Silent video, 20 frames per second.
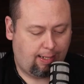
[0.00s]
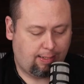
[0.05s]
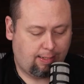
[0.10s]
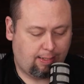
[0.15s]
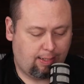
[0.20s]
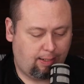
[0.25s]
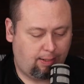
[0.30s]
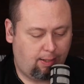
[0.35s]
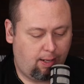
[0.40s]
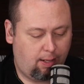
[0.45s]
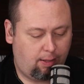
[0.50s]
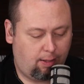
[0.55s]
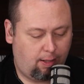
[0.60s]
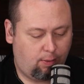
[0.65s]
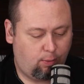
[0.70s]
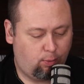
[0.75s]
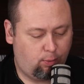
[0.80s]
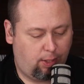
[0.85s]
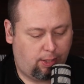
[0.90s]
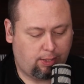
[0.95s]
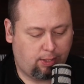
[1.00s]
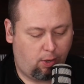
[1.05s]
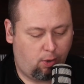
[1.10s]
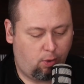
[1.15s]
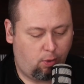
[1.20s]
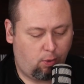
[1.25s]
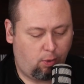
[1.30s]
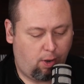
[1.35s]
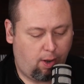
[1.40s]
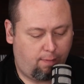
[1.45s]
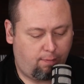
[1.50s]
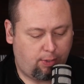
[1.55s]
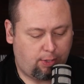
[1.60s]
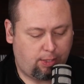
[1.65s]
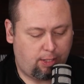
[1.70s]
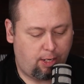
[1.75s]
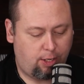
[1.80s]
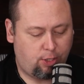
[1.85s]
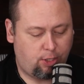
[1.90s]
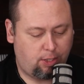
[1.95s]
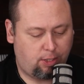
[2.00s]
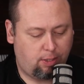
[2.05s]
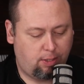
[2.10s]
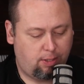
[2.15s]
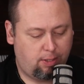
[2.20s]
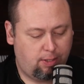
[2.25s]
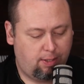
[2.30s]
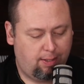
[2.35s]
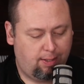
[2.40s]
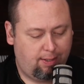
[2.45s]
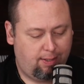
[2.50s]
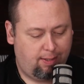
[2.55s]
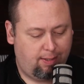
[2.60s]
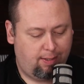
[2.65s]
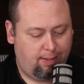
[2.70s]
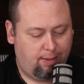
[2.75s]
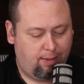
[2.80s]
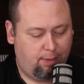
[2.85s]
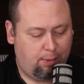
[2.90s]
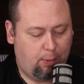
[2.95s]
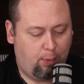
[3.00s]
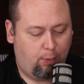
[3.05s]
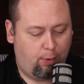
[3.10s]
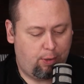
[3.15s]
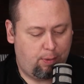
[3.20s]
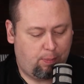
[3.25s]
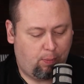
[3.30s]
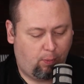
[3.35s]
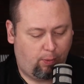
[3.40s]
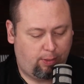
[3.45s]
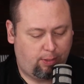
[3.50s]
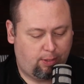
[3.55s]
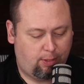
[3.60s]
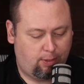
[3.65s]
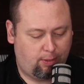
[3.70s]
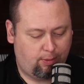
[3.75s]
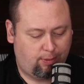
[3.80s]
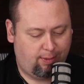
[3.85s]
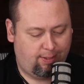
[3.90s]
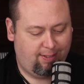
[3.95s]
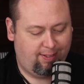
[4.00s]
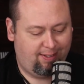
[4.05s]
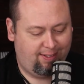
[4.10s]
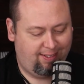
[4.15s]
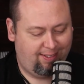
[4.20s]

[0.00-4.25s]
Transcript: a whole conversation. Who are you pointing to?